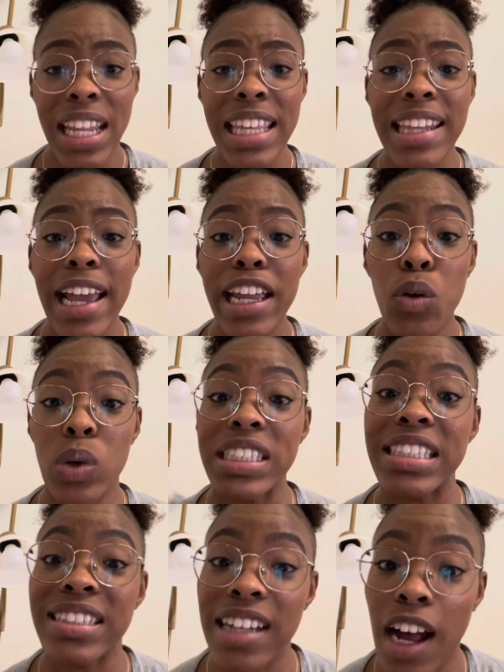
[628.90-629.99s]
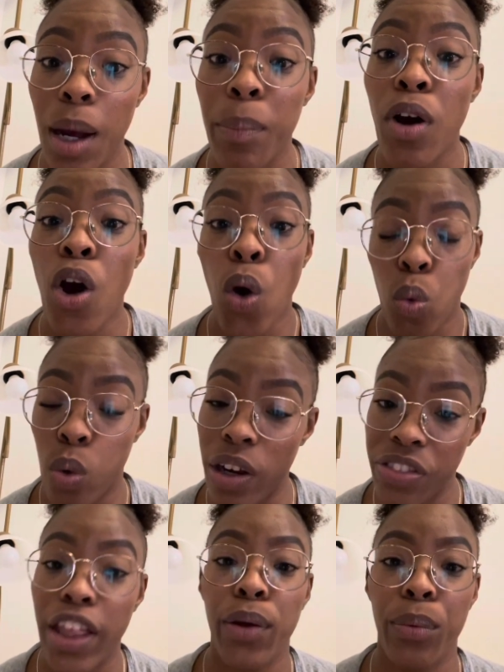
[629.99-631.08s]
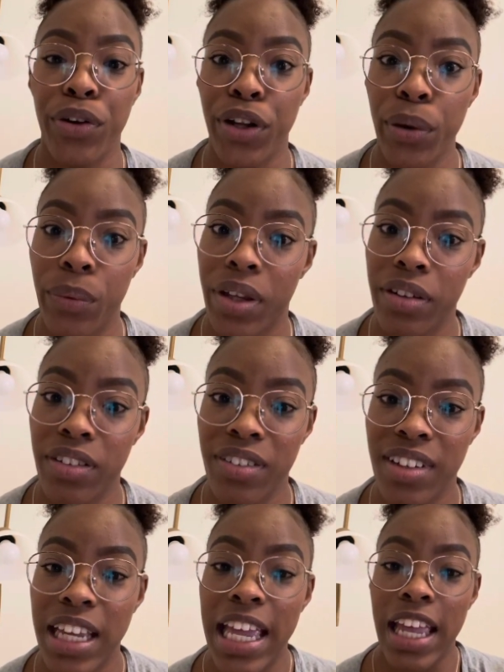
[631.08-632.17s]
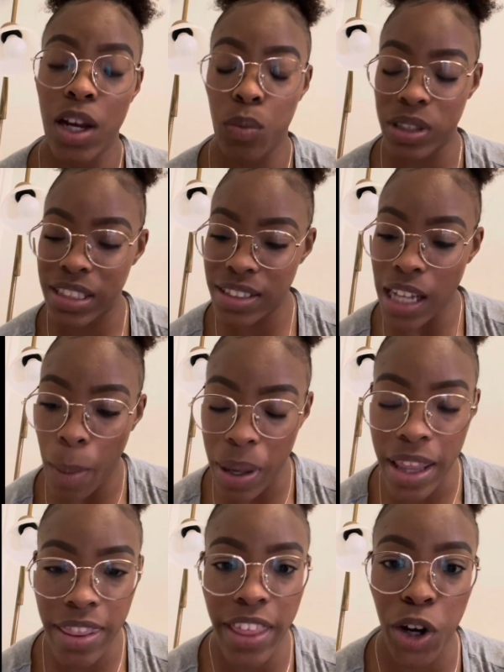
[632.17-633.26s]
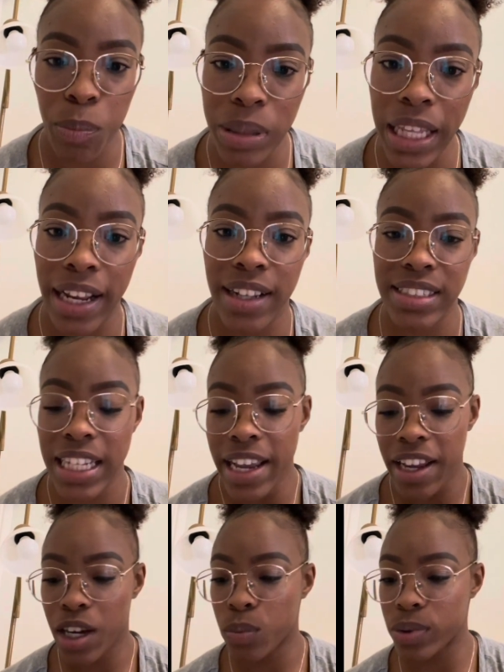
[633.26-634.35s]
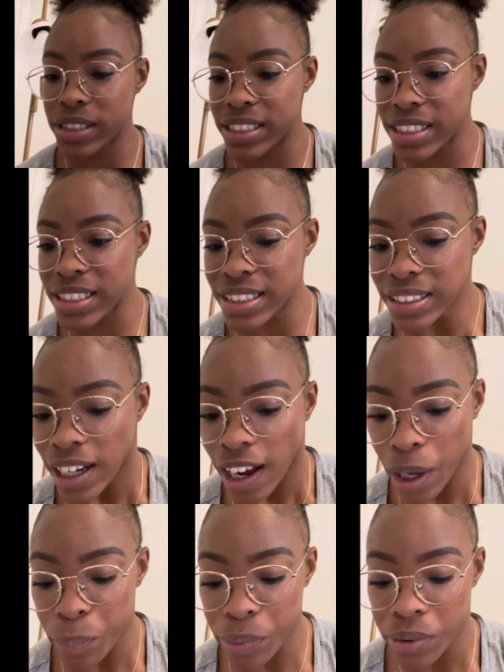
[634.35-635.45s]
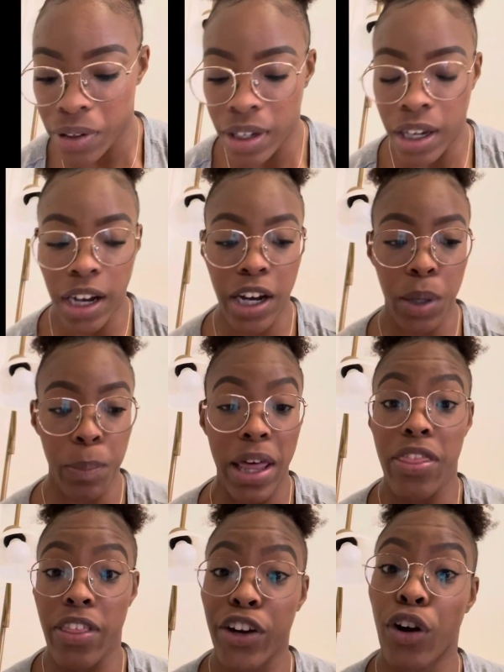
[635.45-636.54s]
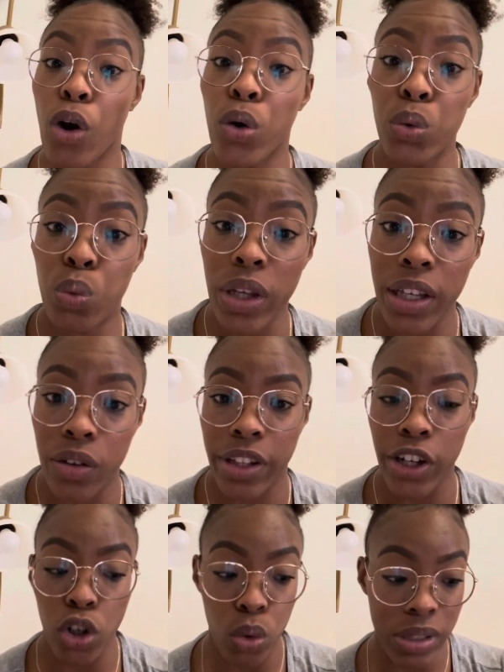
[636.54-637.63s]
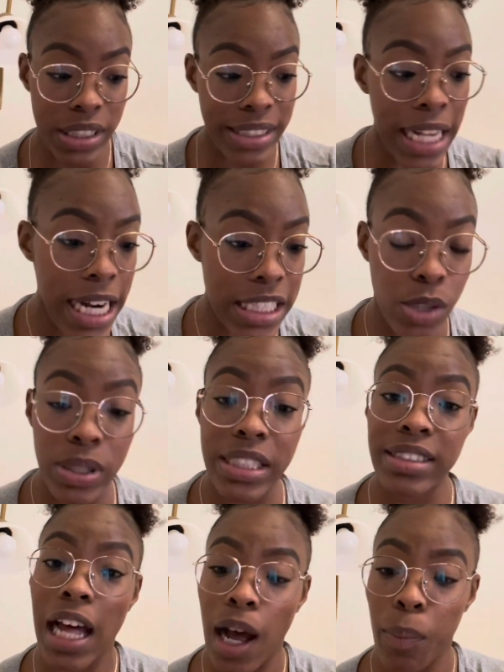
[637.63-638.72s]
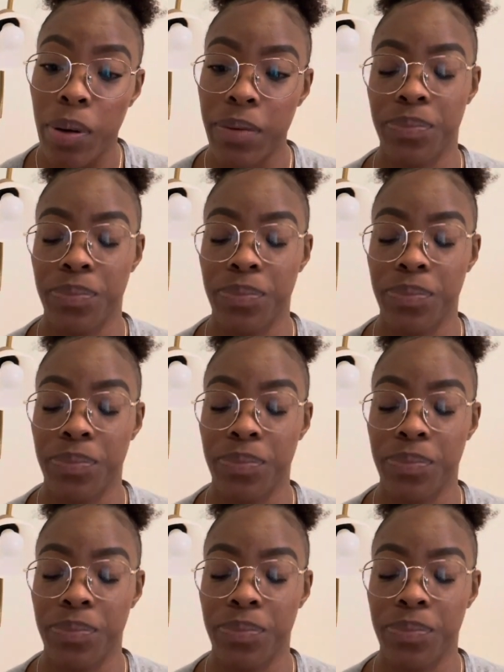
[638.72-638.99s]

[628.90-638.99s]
that it would stop what they were doing. It would stop their plans. It would stop um, their own will, their own desires. It would stop